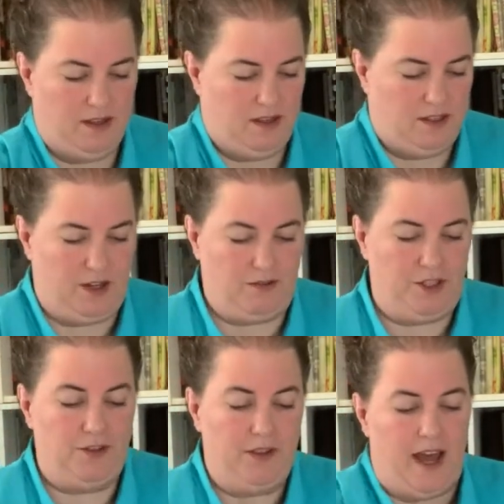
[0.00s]
So to
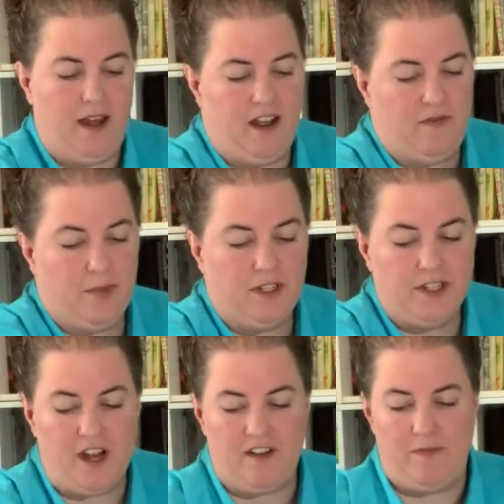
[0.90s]
do that, I've printed
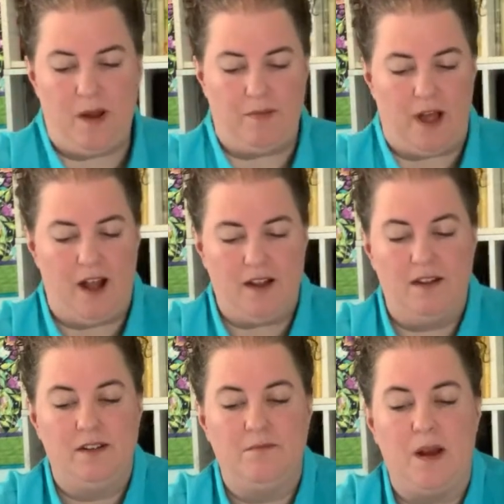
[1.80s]
off my block.
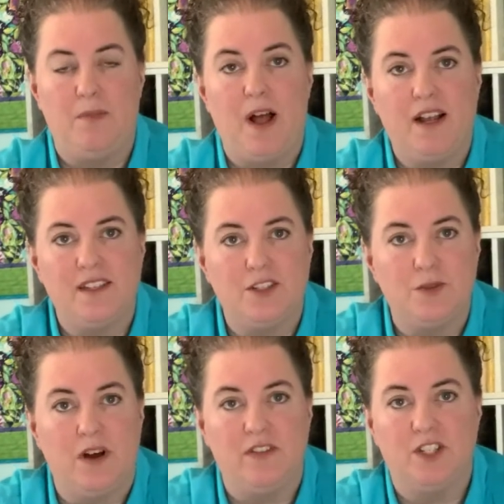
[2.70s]
My block is a
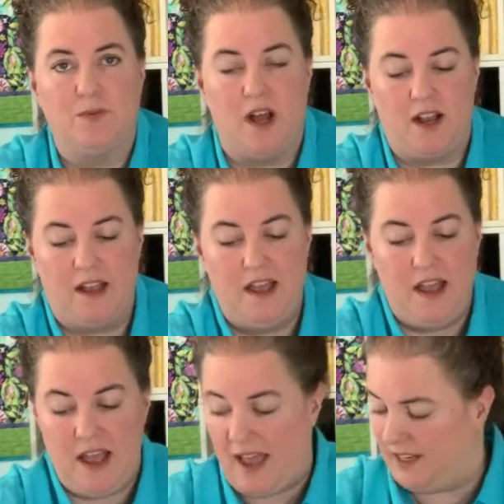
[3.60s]
12-inch block
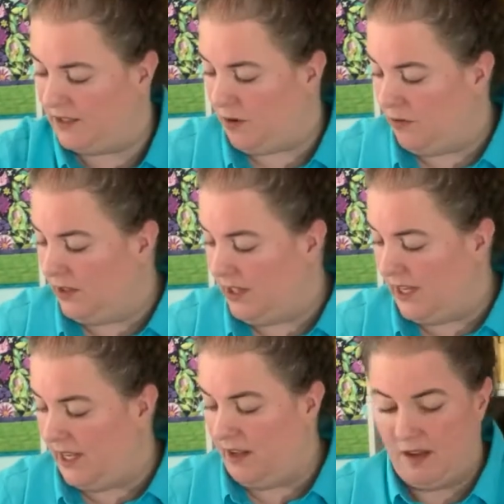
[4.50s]
and is
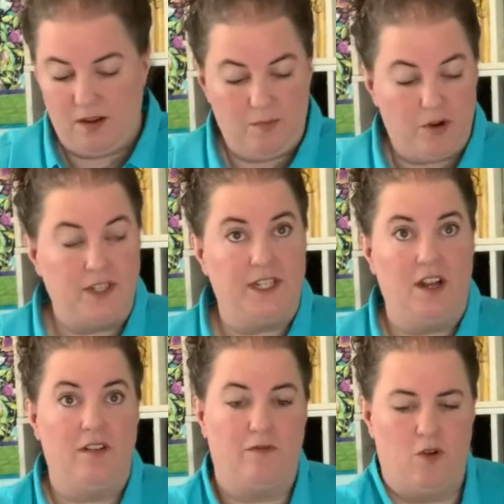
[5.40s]
only printing
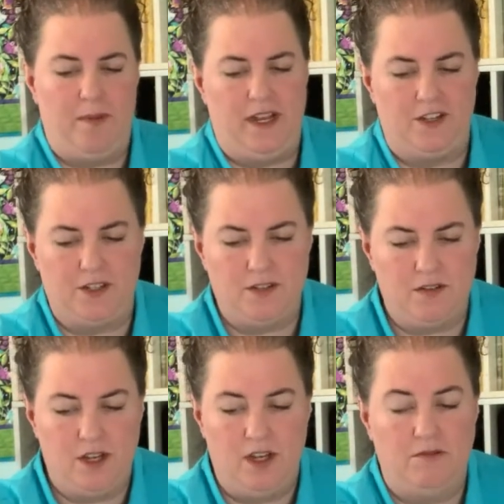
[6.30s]
on 4 pages,
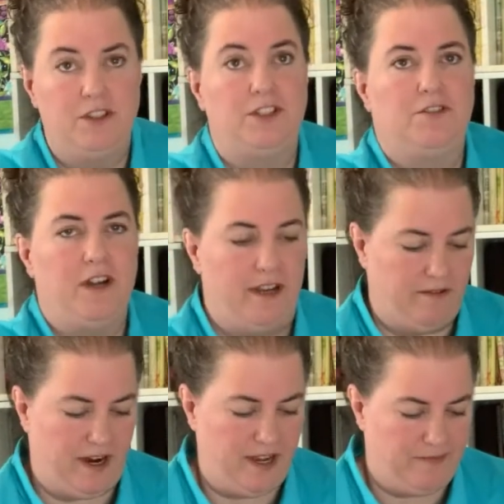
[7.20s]
which is great,
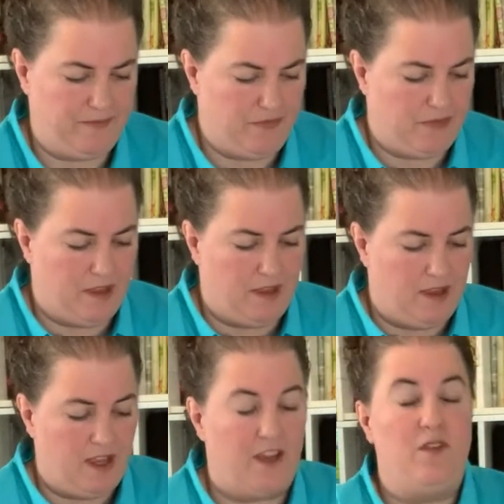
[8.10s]
right?
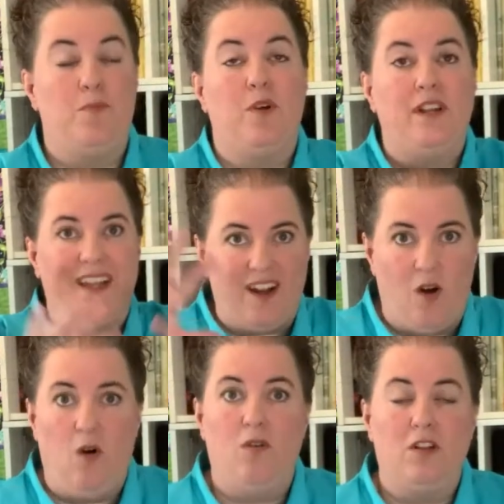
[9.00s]
If you print like a
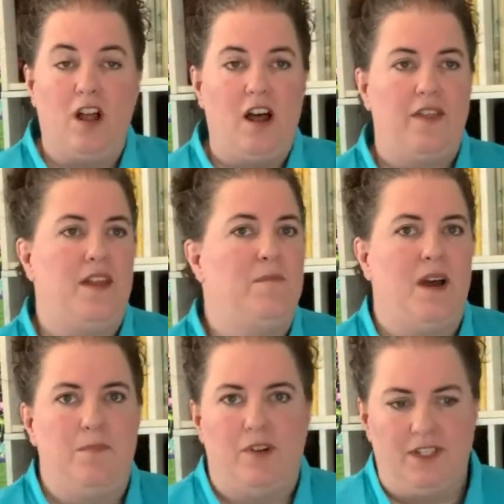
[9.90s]
whole cloth, it
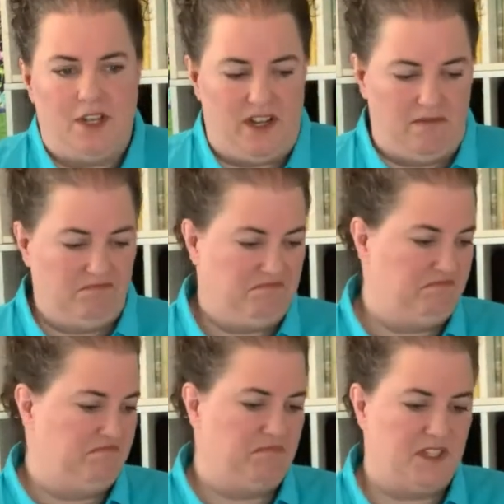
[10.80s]
might print on
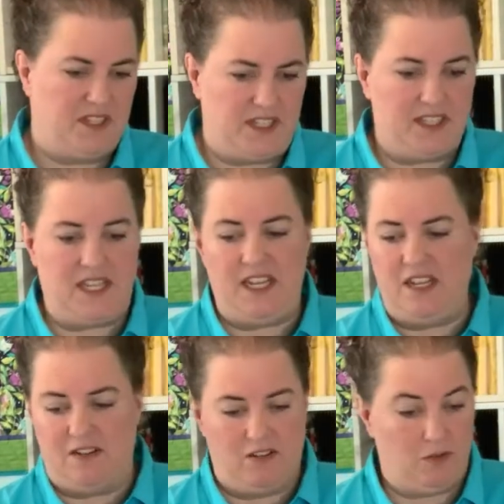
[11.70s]

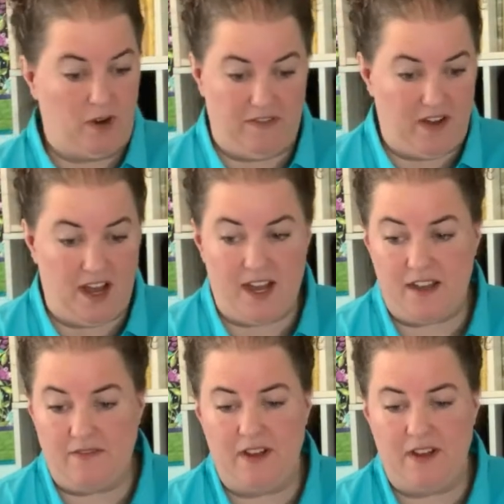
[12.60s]
16 or 25.